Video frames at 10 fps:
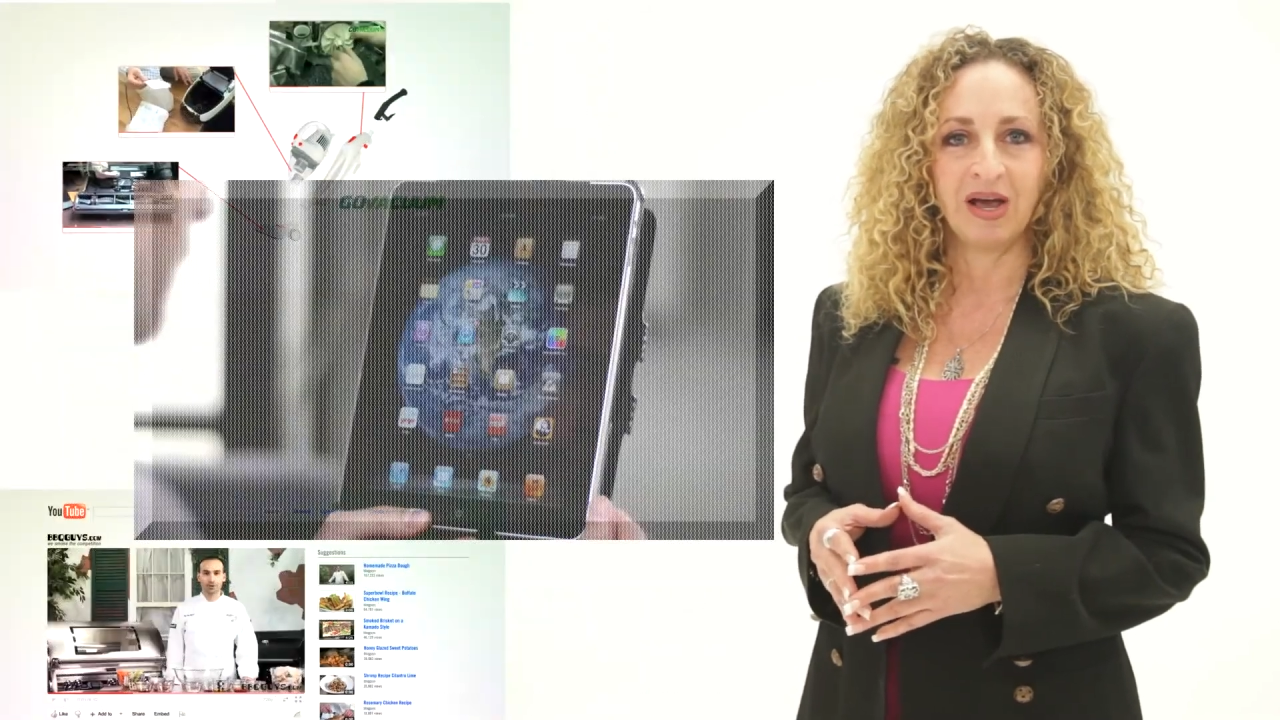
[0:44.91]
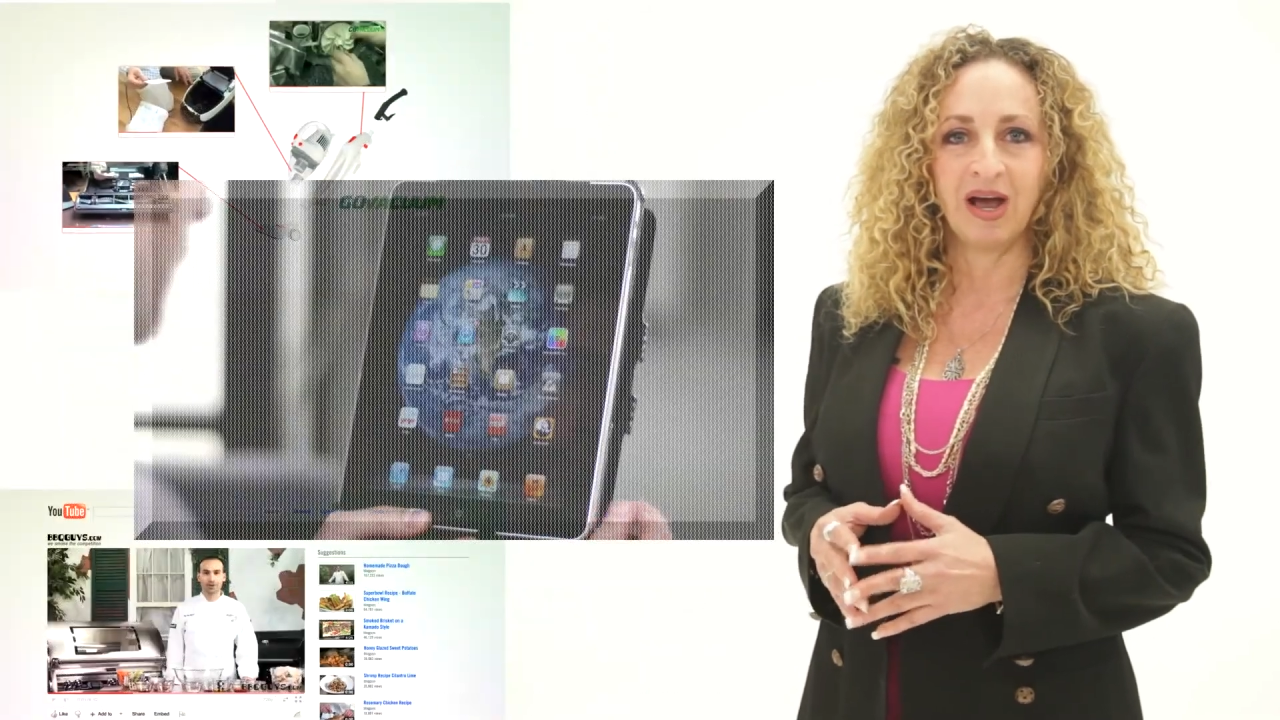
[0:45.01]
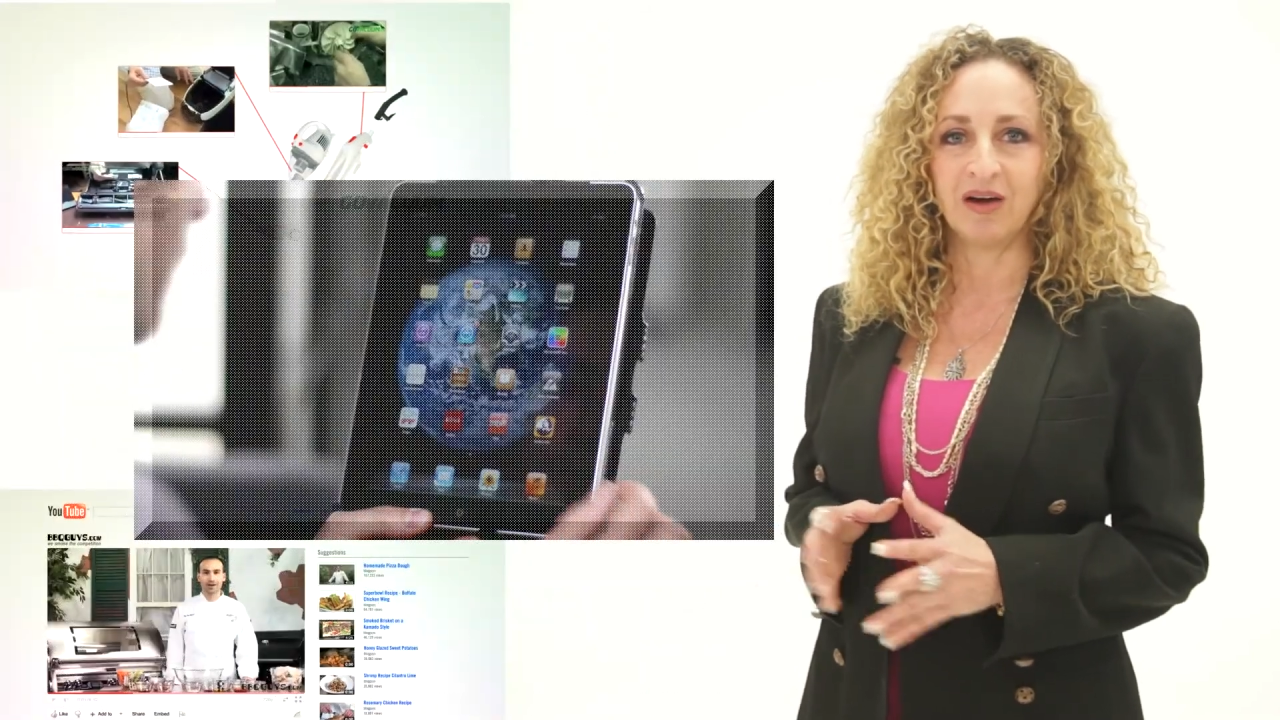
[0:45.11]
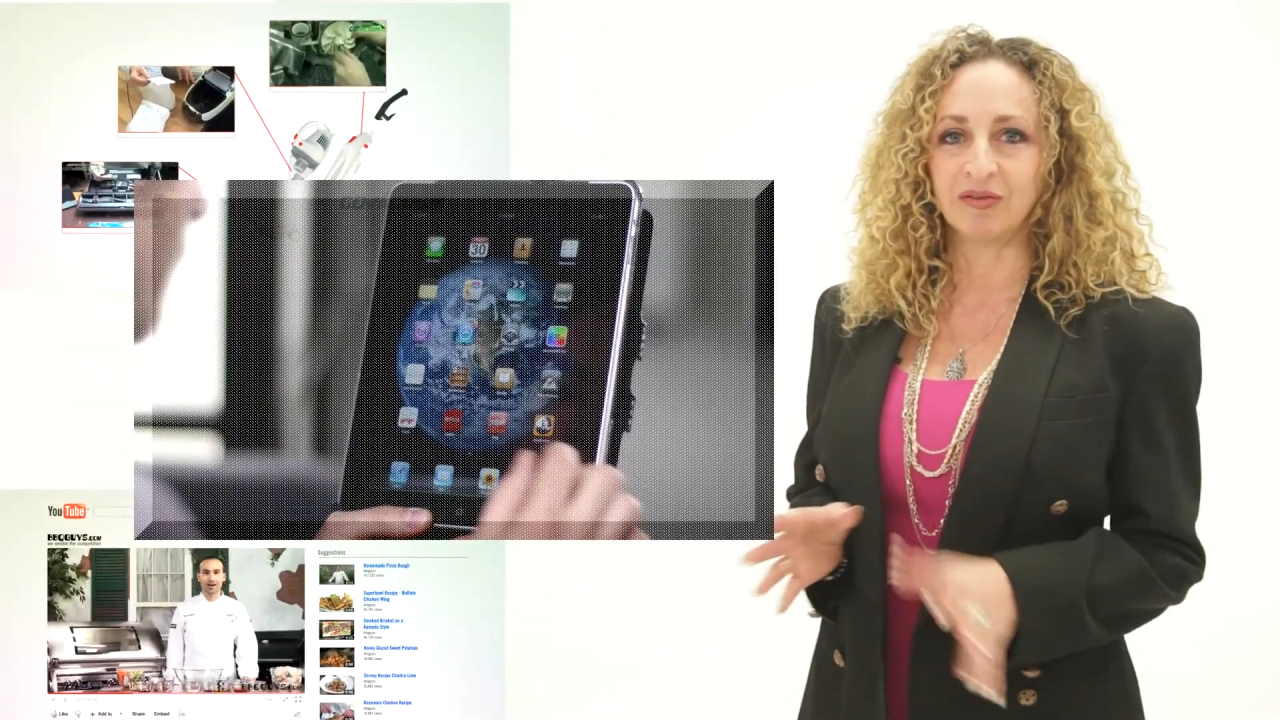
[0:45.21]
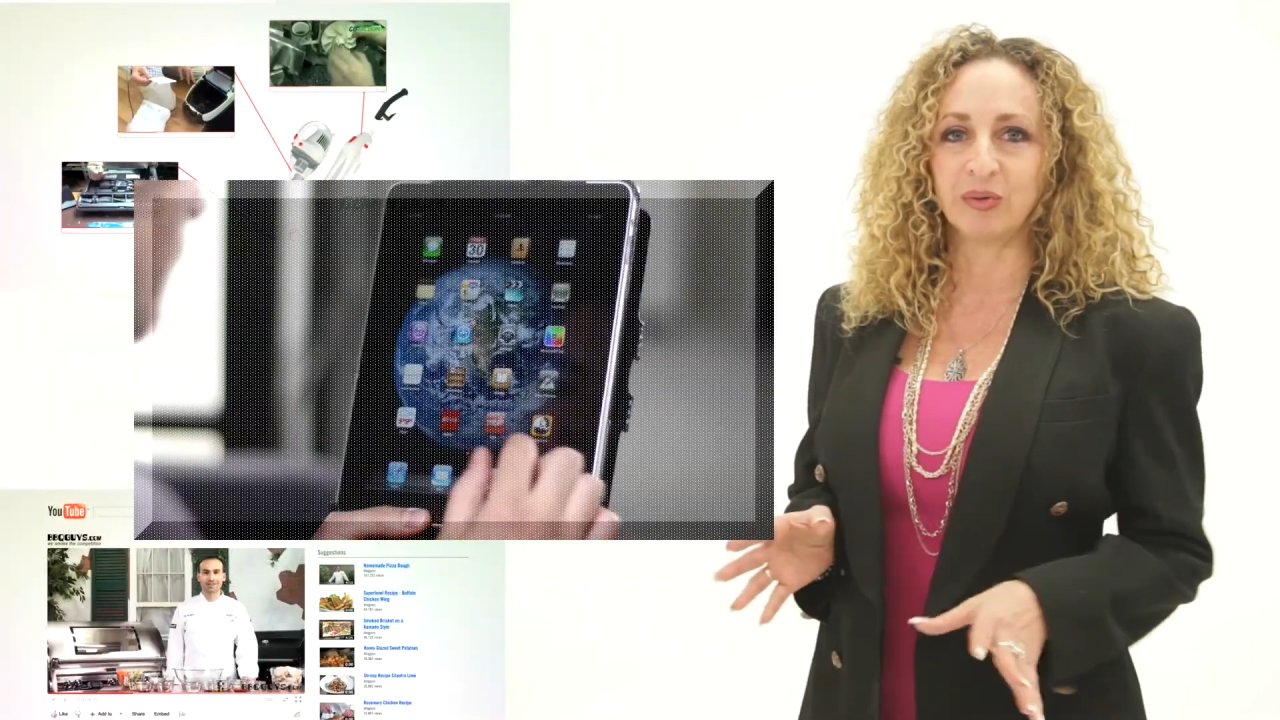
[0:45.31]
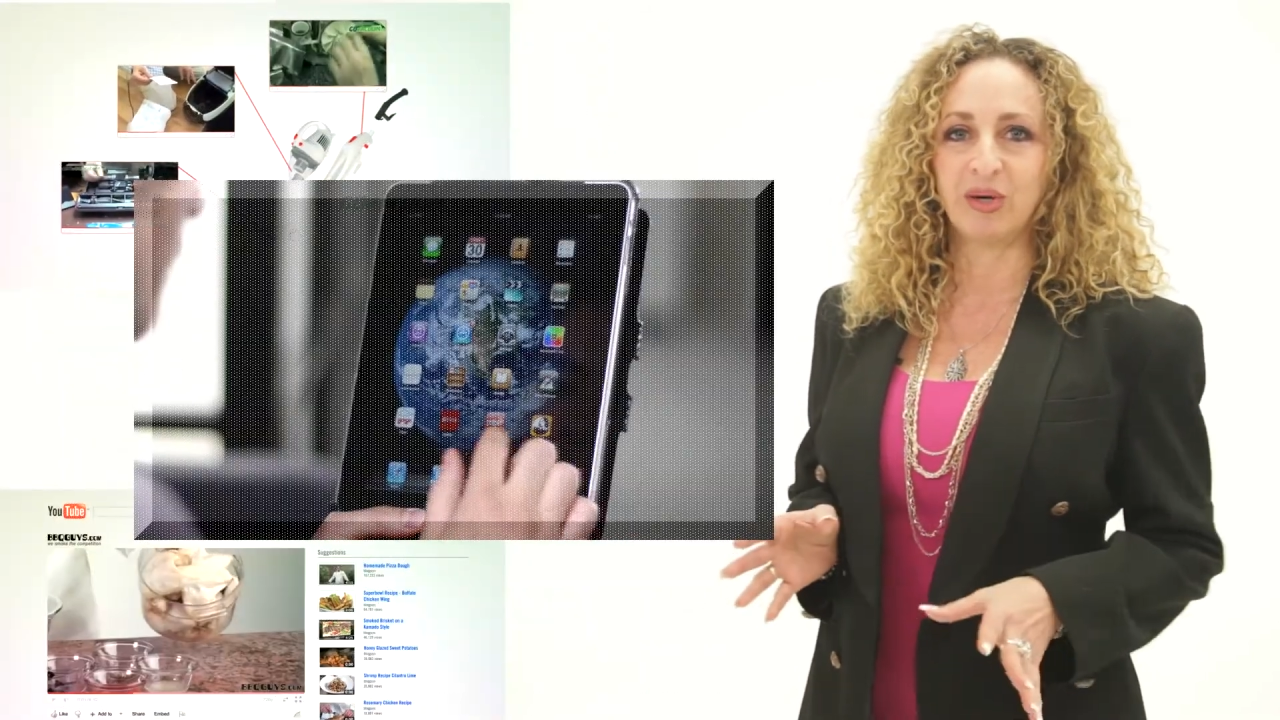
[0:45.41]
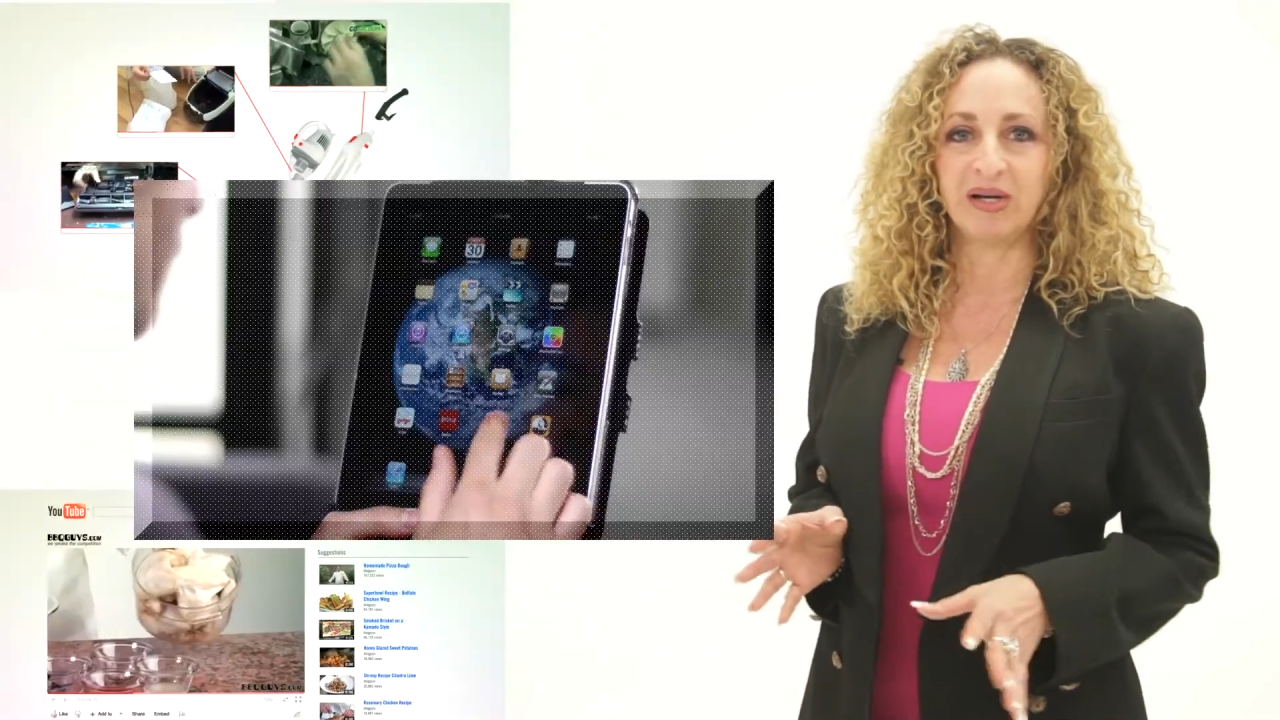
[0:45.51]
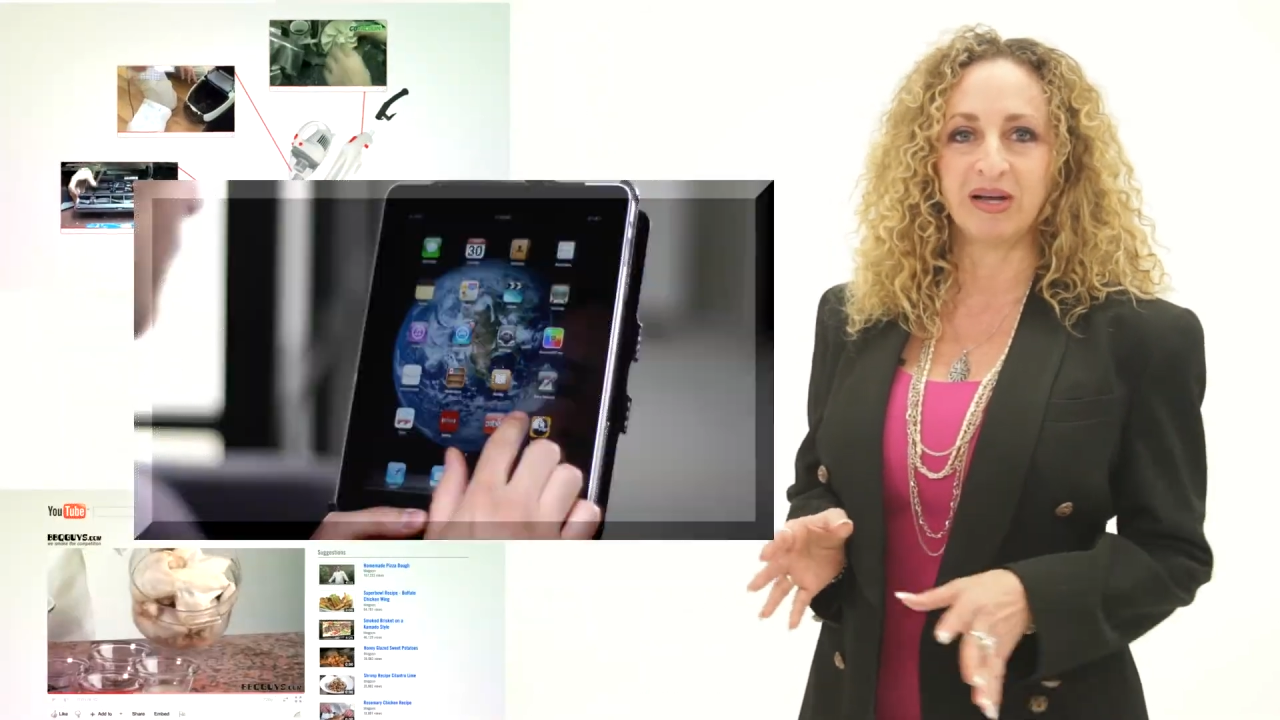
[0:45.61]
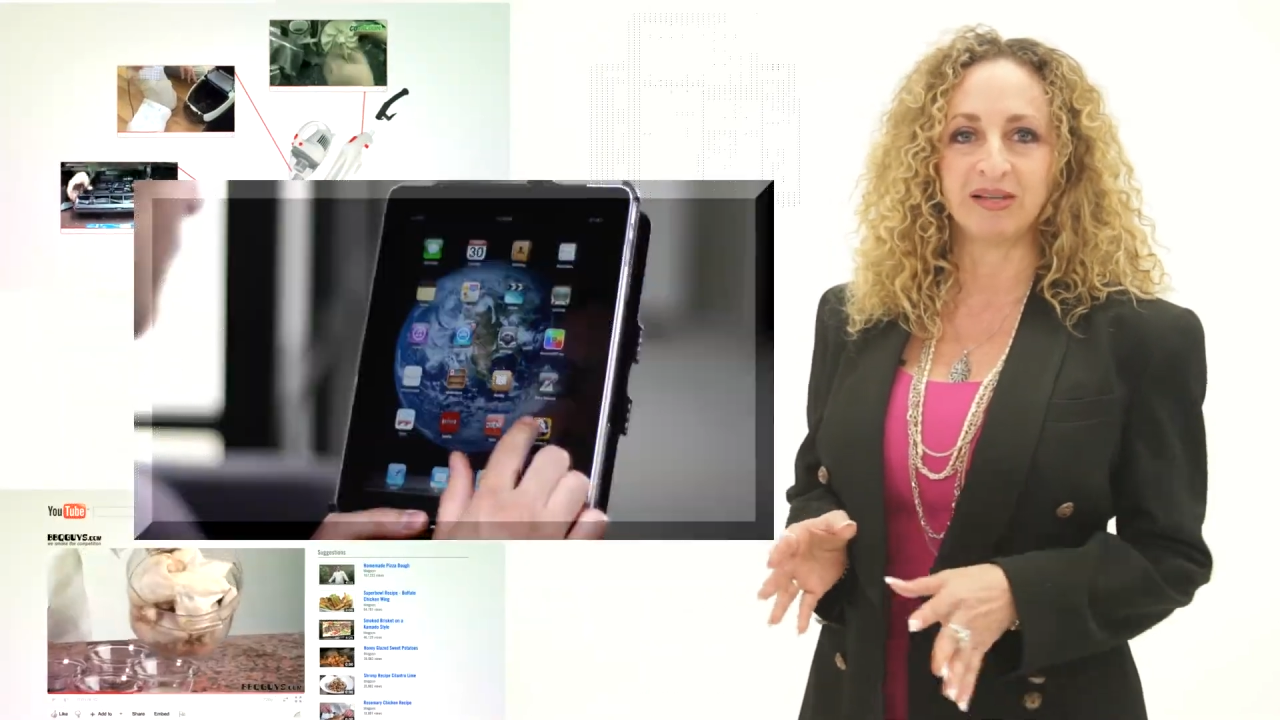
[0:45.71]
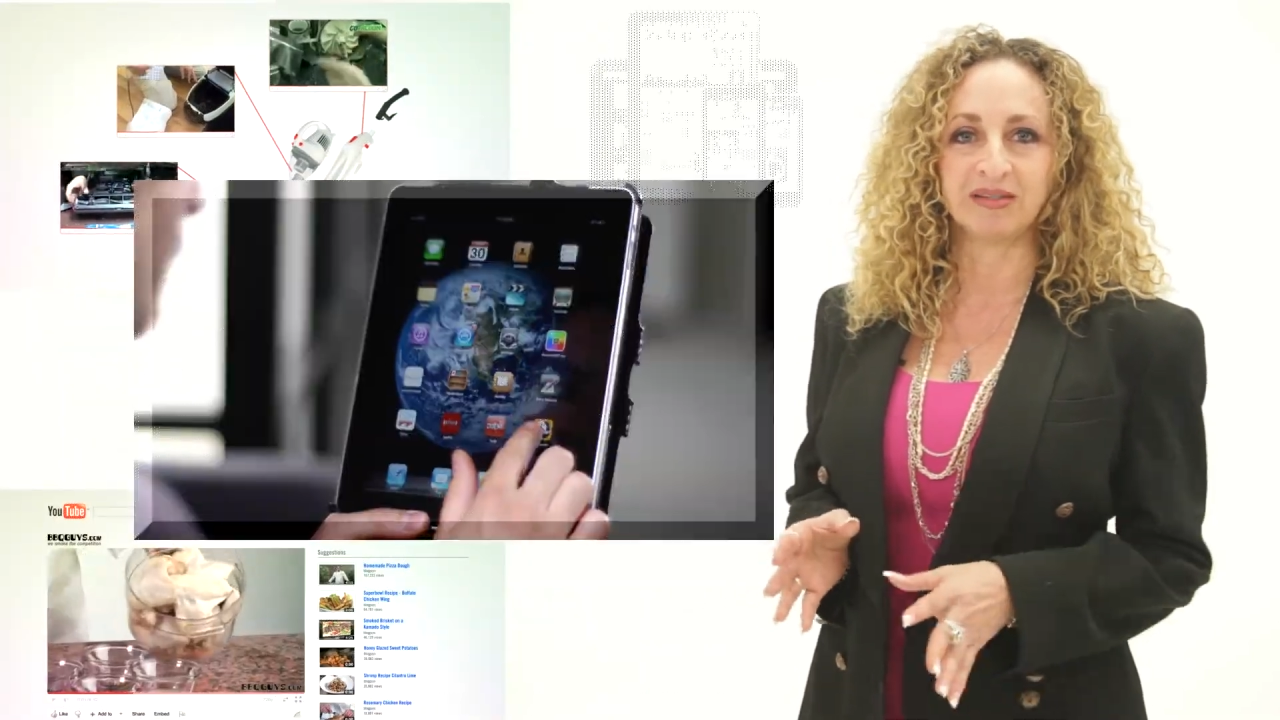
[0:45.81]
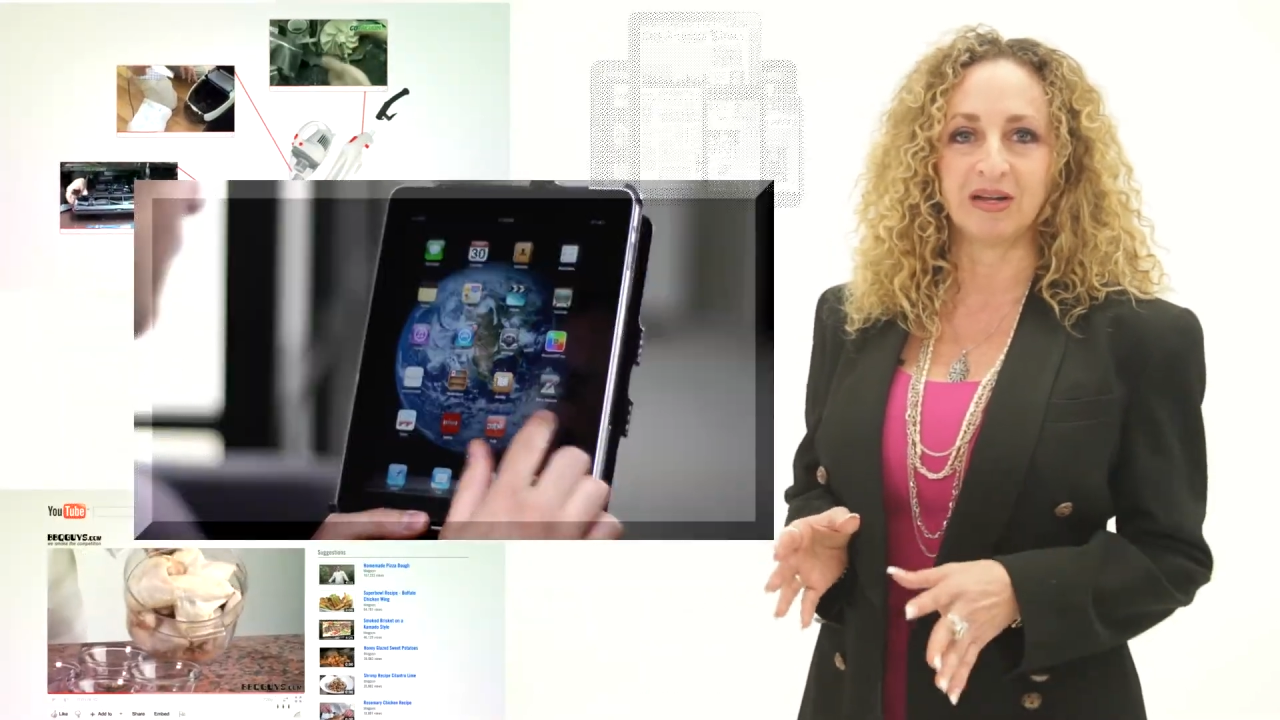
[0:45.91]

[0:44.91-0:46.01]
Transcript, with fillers: Everyone has